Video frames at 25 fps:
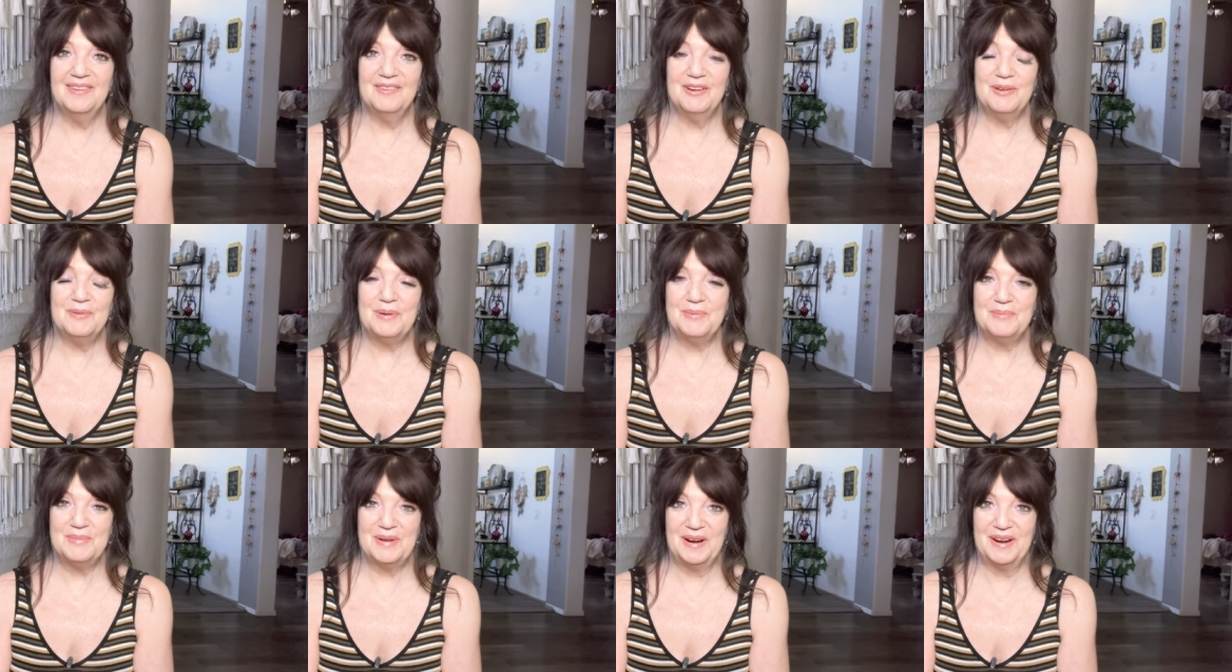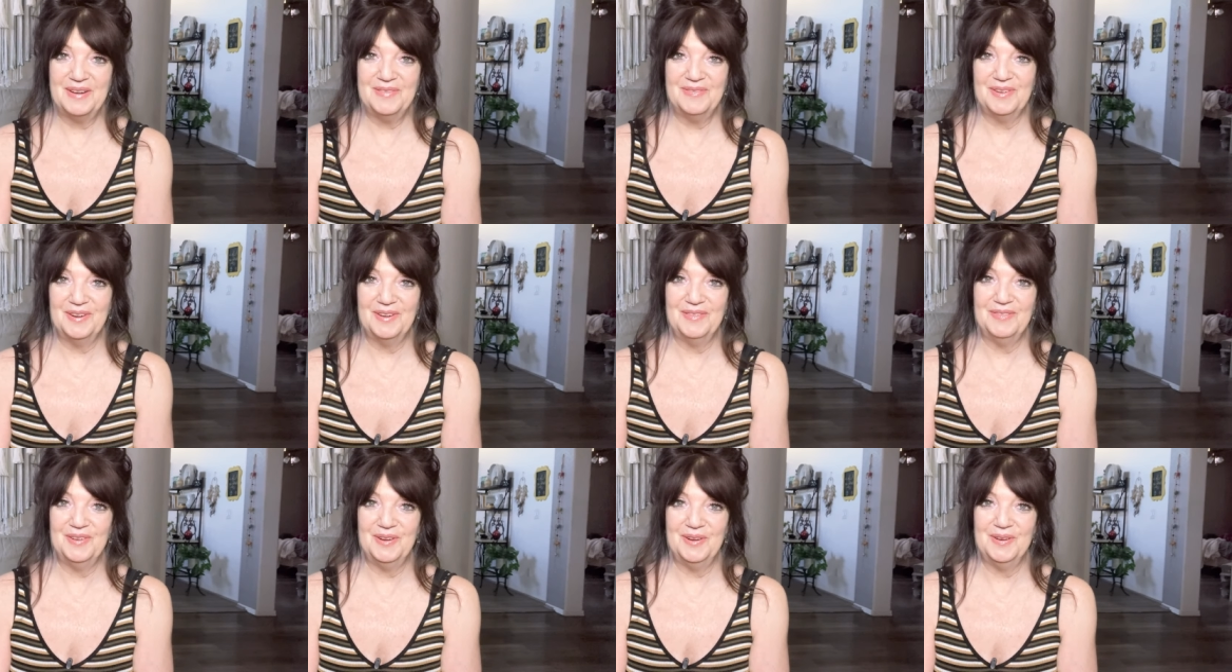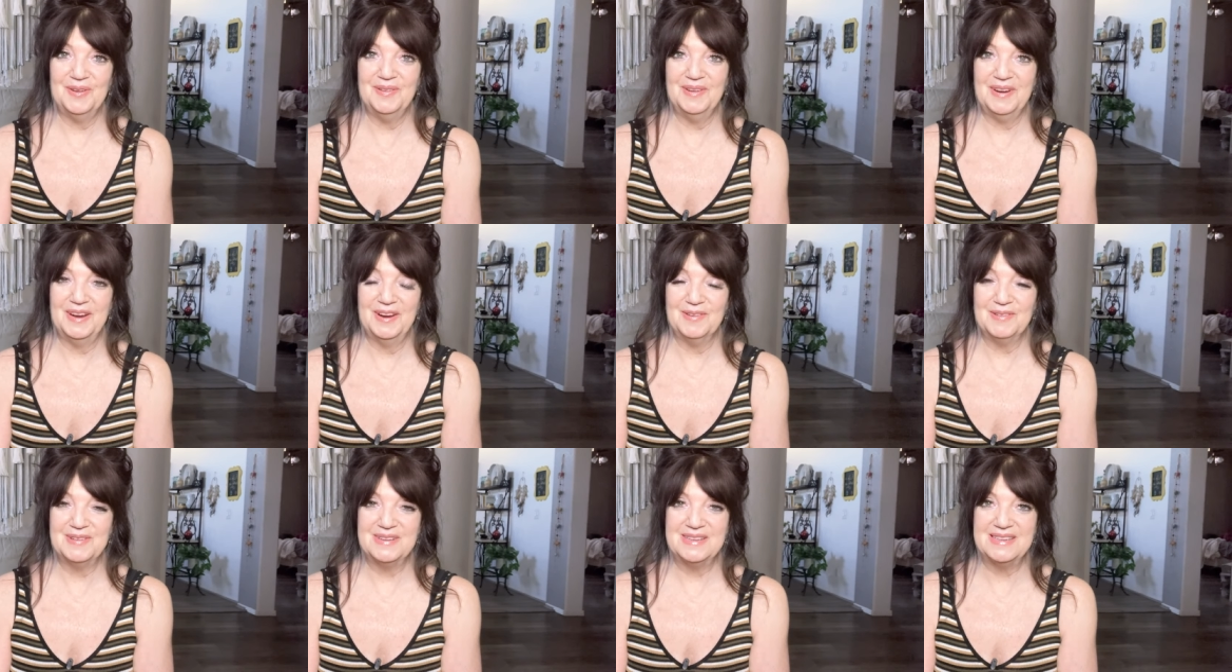We've been married for a few
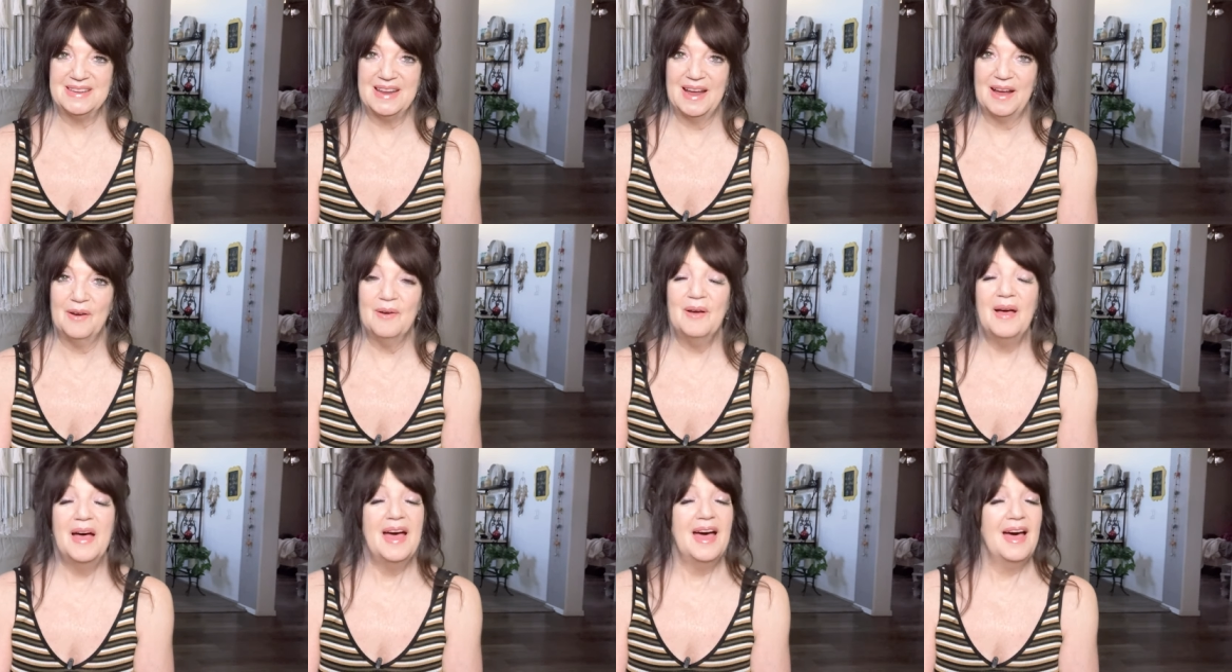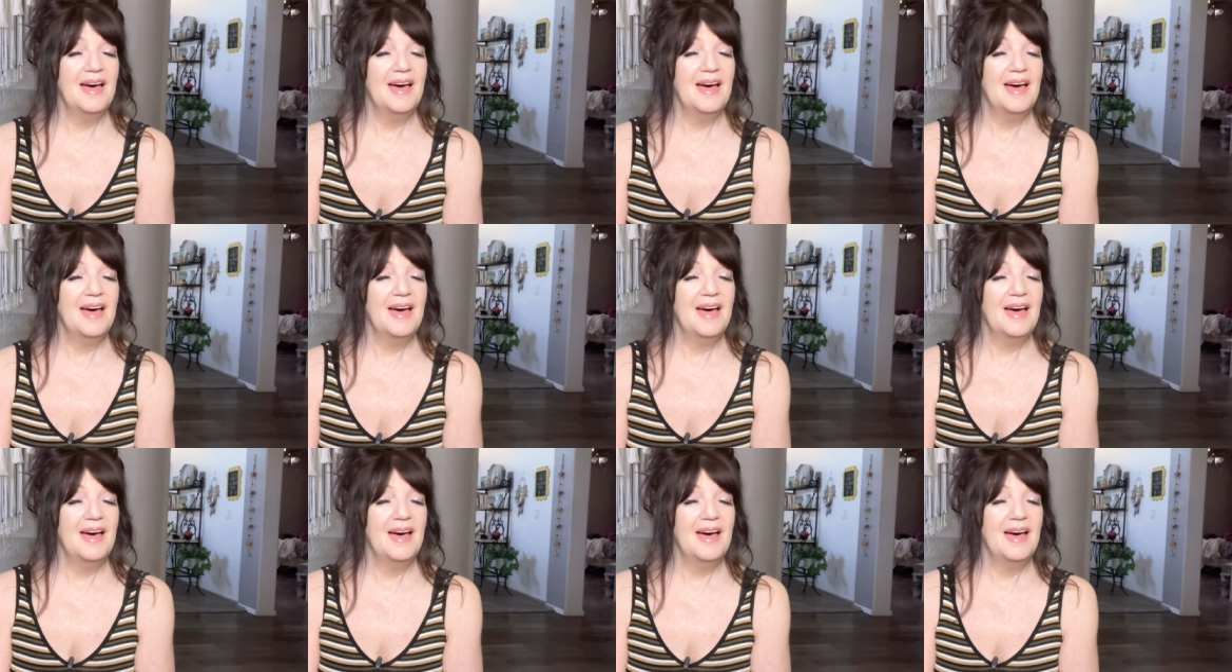years now,